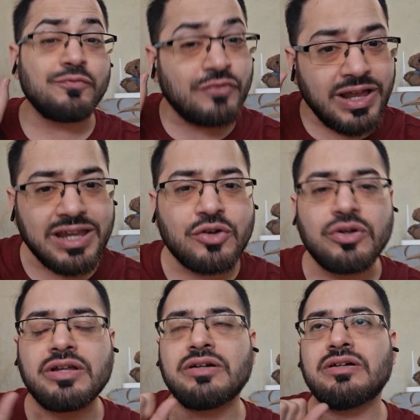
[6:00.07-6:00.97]
very
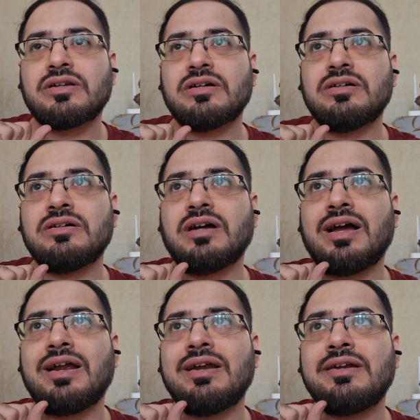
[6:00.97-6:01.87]
good here. Uh,
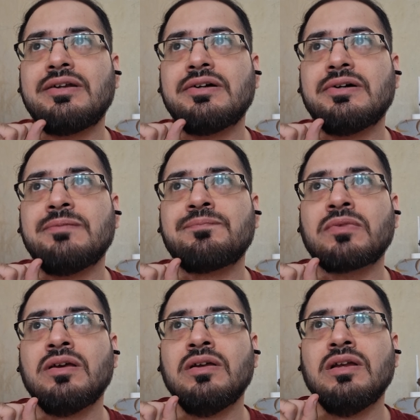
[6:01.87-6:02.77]
and
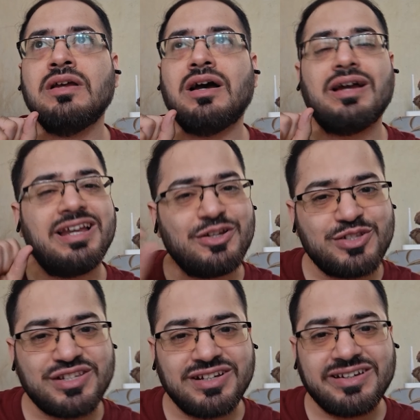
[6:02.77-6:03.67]
um,
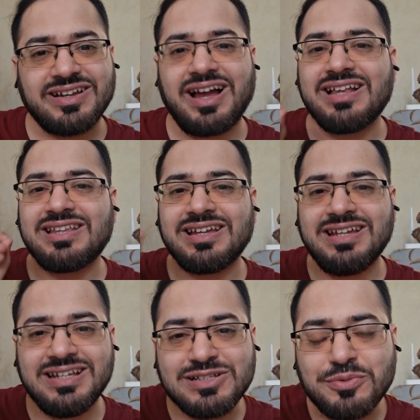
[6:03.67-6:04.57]
innocent. I think
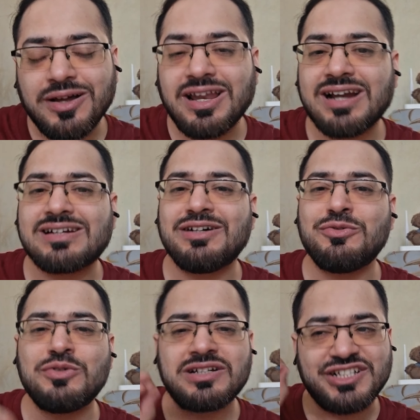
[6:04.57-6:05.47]
he is one actor
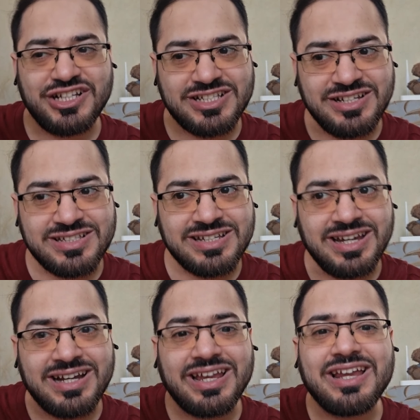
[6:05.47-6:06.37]
who just doesn't
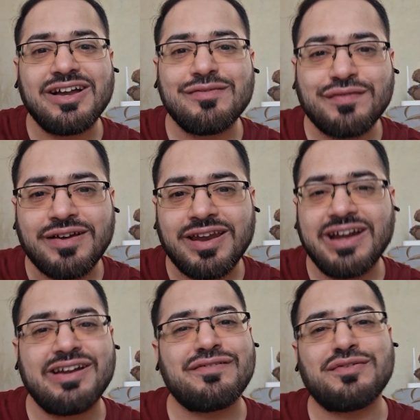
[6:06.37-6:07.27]
get enough
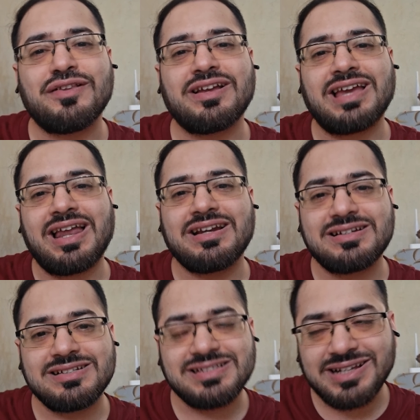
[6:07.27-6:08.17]
credit for the
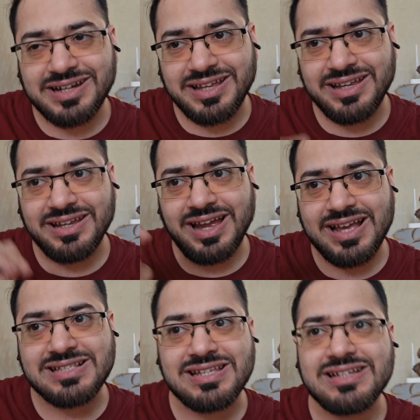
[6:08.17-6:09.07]
characters that he
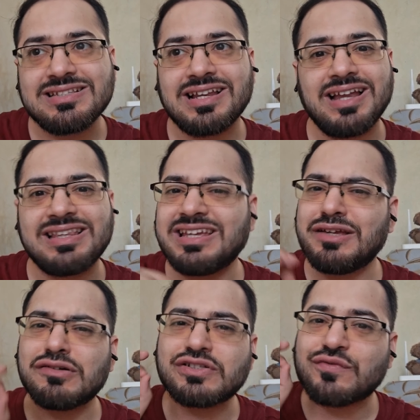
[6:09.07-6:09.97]
essays, and I think
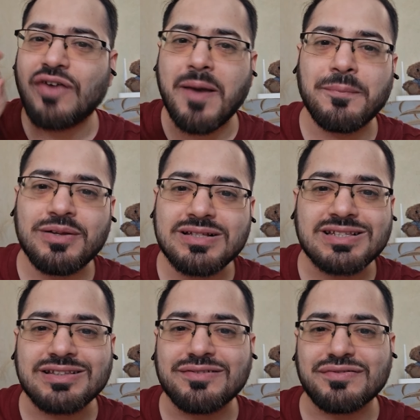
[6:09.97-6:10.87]
he was
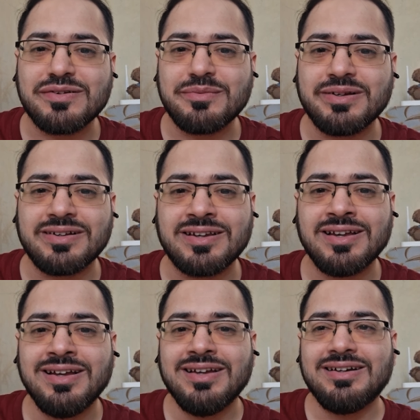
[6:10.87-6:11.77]
fabulous in the film here.
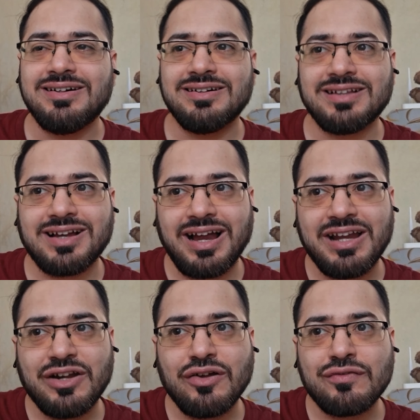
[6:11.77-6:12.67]
Uh, the
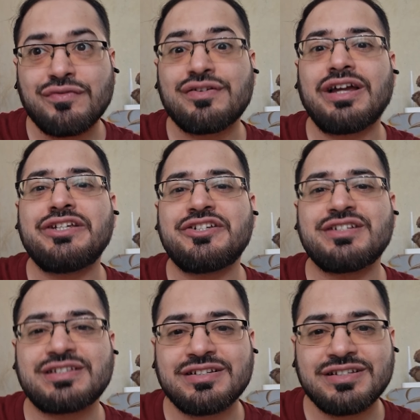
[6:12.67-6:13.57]
kind of
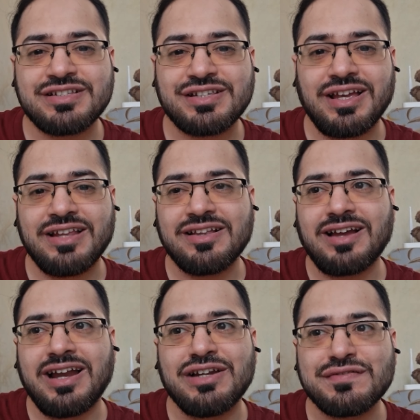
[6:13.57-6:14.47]
righteousness and the
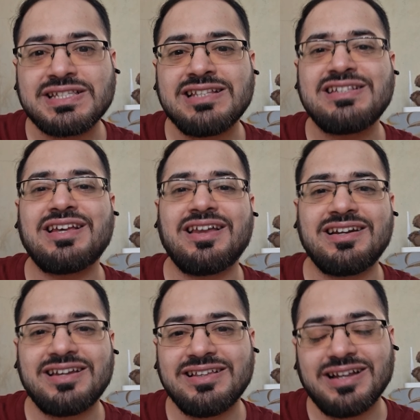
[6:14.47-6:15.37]
kind of
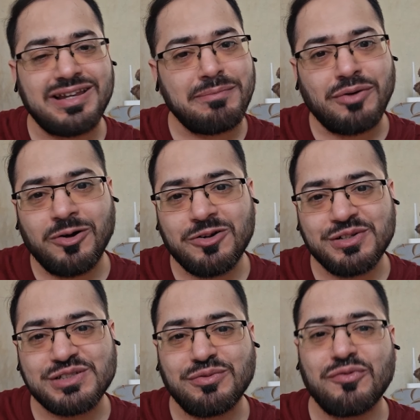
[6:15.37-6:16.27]
sincerity that he brought to
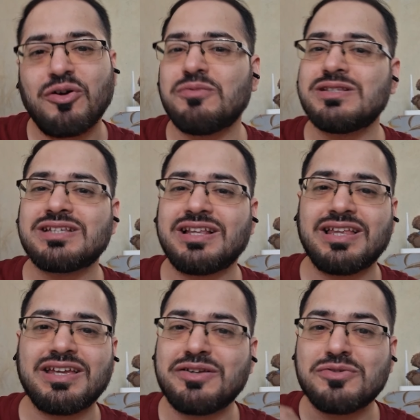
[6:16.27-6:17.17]
his performance, I
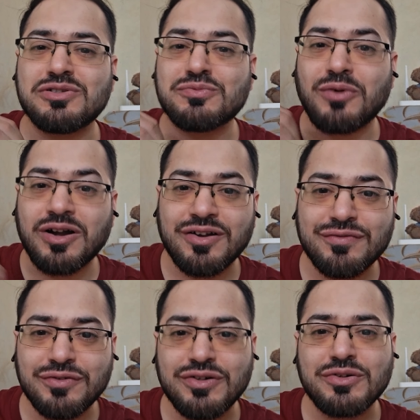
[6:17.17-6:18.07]
think he was
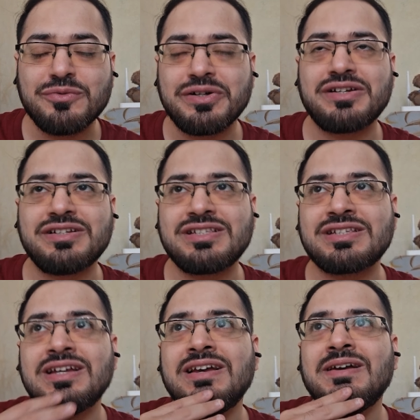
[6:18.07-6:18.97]
wonderful to
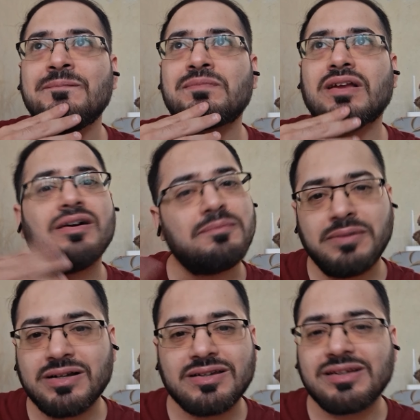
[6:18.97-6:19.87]
witness. Uh,
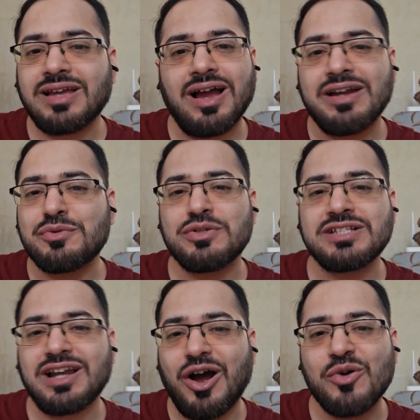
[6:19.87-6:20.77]
but yeah, it was
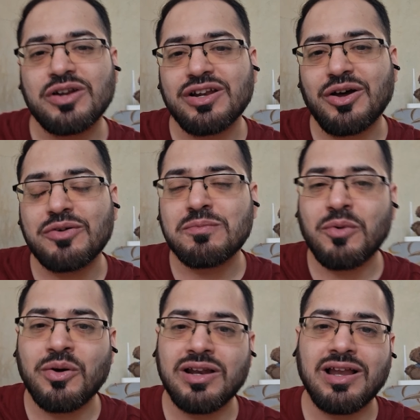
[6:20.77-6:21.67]
an out and out
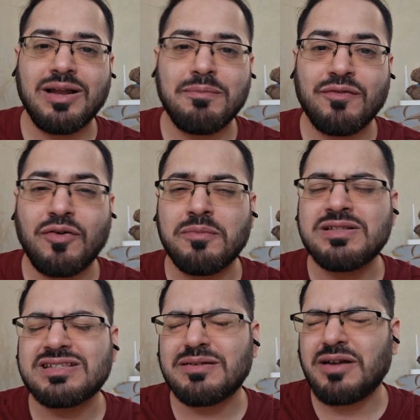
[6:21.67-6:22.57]
Mohanlal
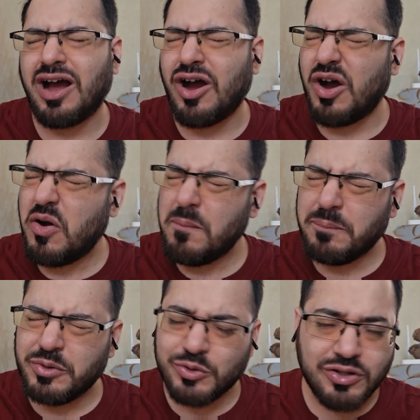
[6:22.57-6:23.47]
performance, and how
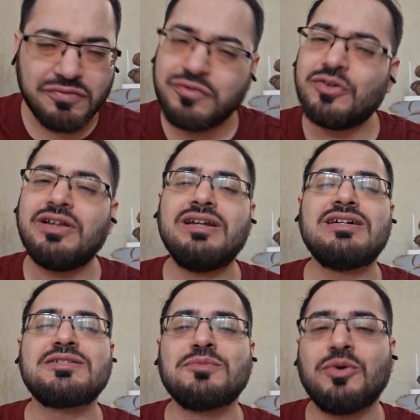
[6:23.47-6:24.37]
beautifully
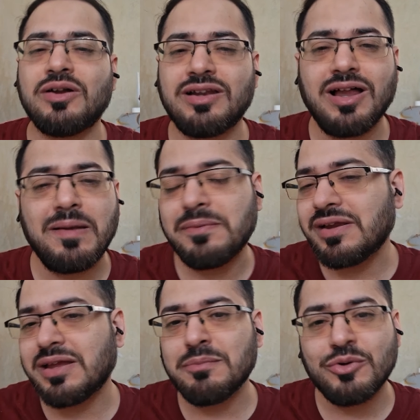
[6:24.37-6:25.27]
does Mohanlal
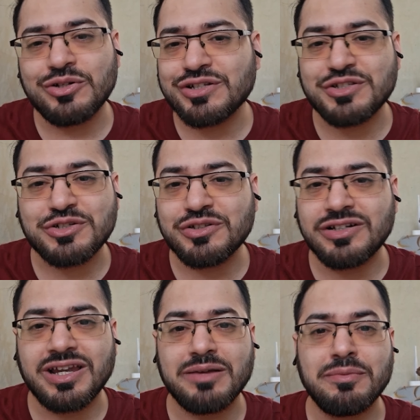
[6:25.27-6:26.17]
bring emotions to
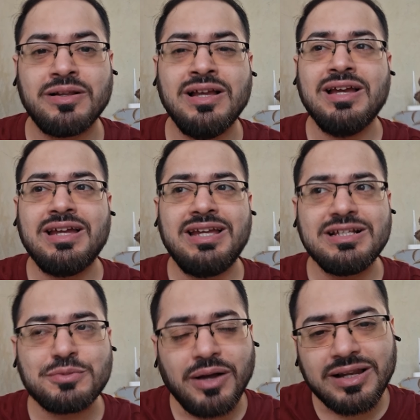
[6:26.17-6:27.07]
the table?
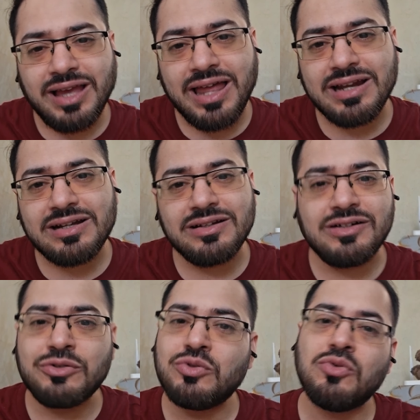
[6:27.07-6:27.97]
He's one
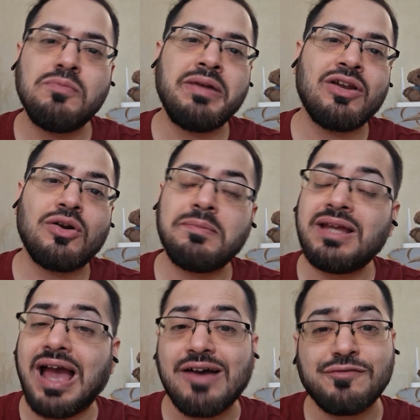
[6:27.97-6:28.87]
character who may not
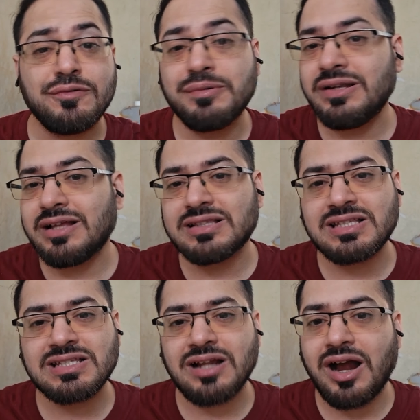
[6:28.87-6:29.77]
be affable at the
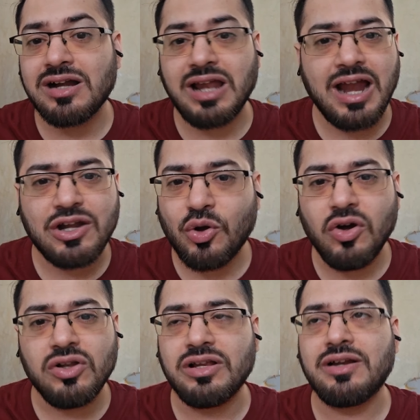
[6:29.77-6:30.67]
start at
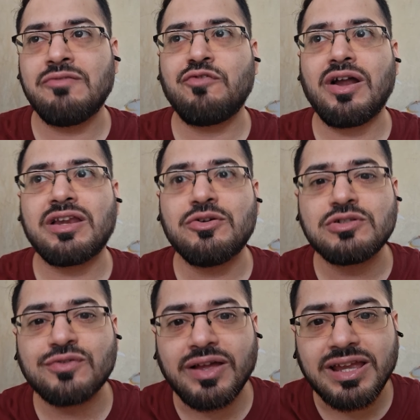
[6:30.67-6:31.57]
all. In fact, he
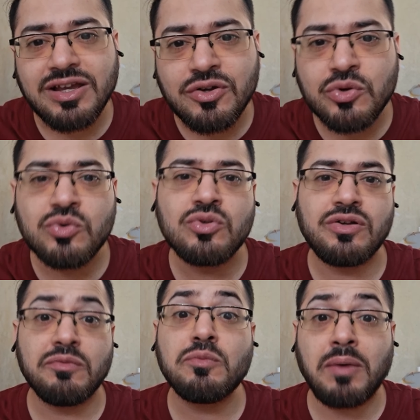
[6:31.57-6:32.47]
was very
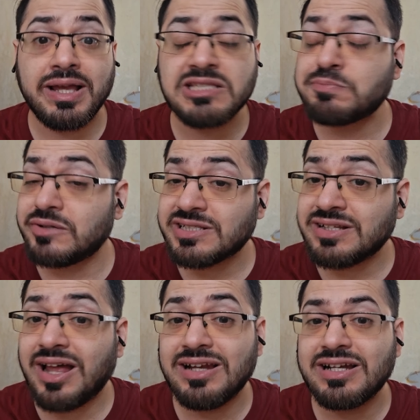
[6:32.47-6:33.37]
crude by his
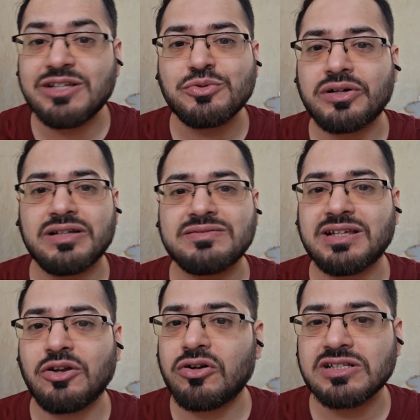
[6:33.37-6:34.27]
personality, is what I'm
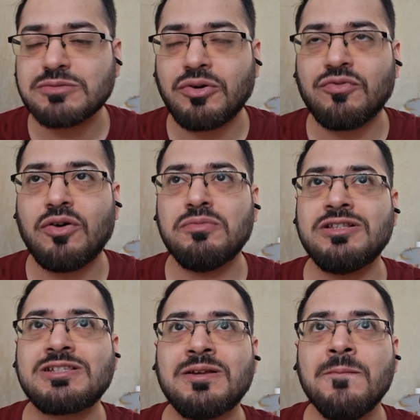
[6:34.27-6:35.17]
saying, not his
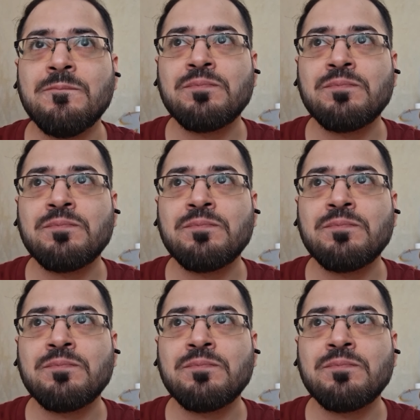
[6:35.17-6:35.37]
performance.